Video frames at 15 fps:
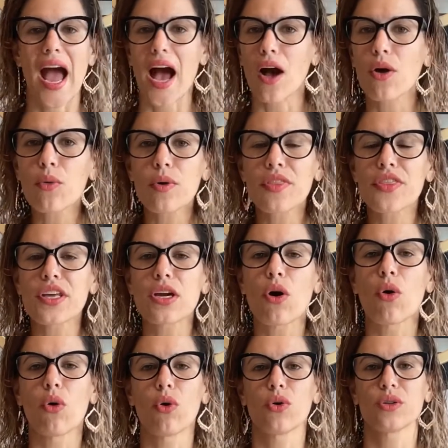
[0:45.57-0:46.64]
out with the
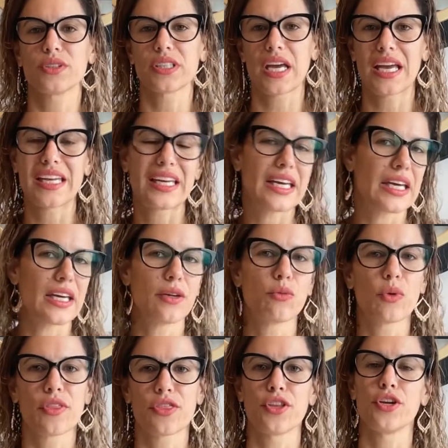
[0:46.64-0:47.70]
old and in
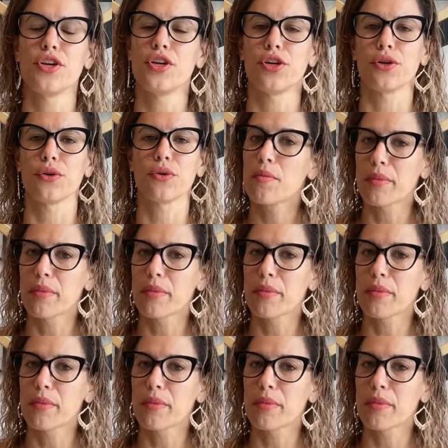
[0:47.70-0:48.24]
with the new,